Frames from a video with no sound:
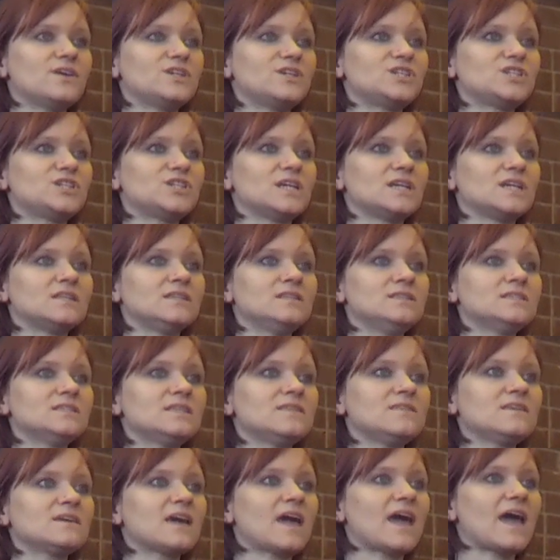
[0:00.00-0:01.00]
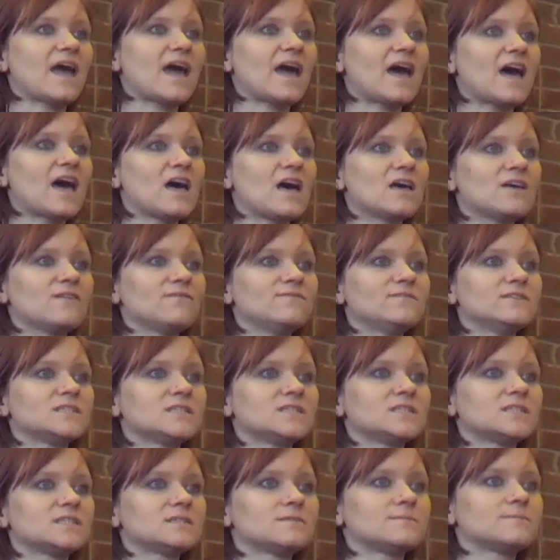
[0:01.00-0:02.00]
the shins and the
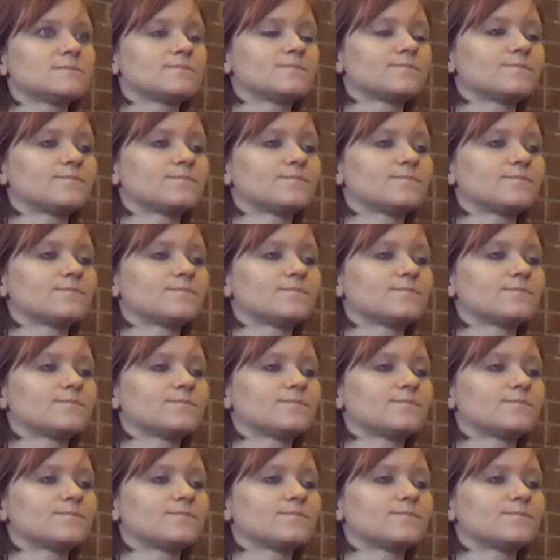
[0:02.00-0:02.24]
calves,